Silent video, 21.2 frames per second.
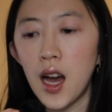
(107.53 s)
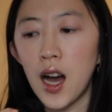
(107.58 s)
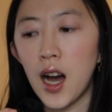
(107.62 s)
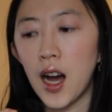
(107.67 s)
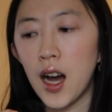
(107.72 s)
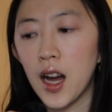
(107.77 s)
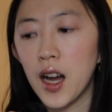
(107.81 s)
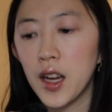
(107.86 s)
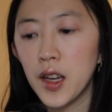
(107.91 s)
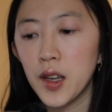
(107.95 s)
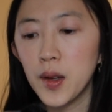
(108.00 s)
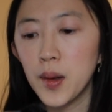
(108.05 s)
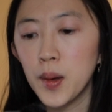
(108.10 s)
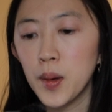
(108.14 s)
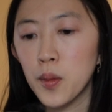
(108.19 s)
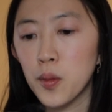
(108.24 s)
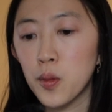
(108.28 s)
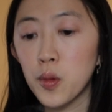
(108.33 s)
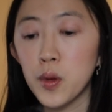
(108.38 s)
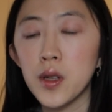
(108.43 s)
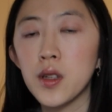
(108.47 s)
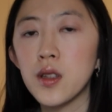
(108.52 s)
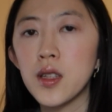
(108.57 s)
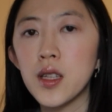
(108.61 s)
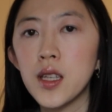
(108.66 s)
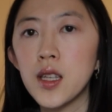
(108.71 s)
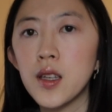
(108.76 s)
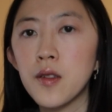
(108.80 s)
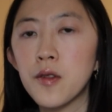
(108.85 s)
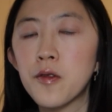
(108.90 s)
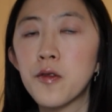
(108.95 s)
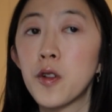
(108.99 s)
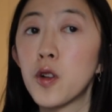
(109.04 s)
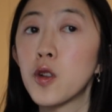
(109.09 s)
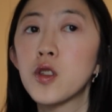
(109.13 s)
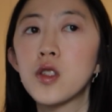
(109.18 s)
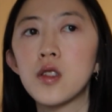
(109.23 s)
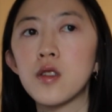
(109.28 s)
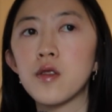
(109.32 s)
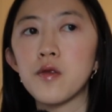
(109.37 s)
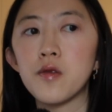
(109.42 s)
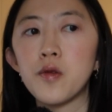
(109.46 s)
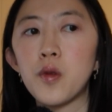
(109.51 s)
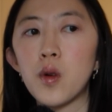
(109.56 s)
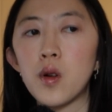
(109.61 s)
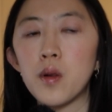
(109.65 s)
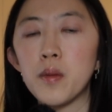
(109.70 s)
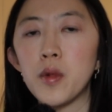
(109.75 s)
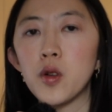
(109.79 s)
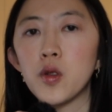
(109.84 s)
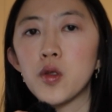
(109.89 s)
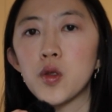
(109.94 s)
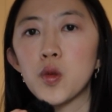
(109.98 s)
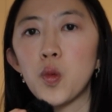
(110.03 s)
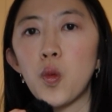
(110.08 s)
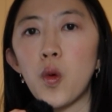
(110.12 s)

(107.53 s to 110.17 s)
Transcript: I really, first and foremost,